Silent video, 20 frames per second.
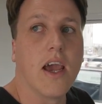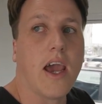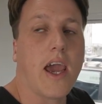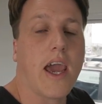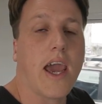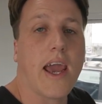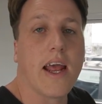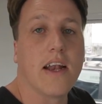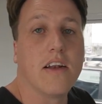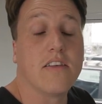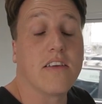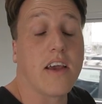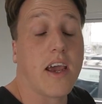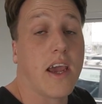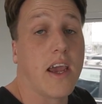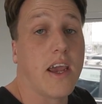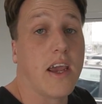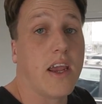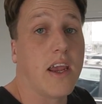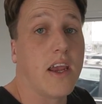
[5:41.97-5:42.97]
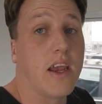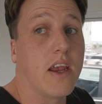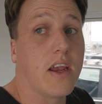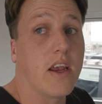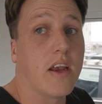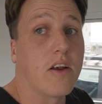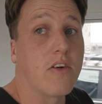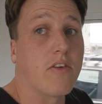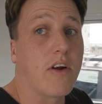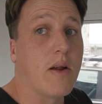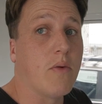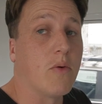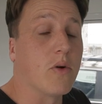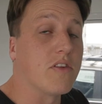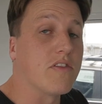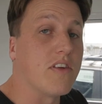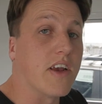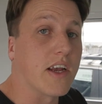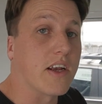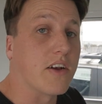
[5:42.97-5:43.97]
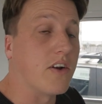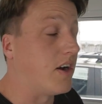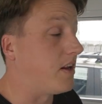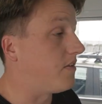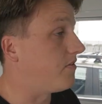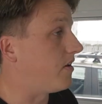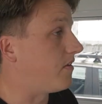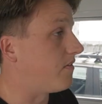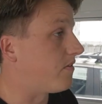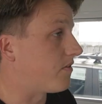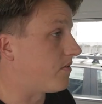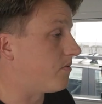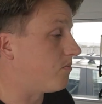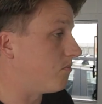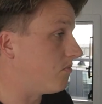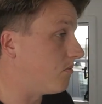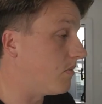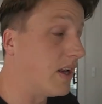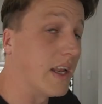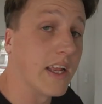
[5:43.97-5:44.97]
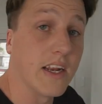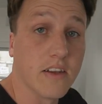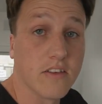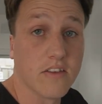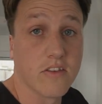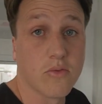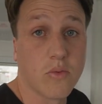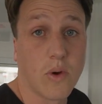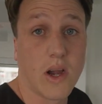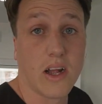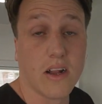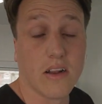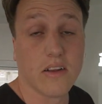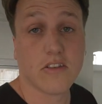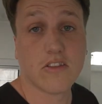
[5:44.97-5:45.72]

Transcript: and a grey water tank, 95 liters as well.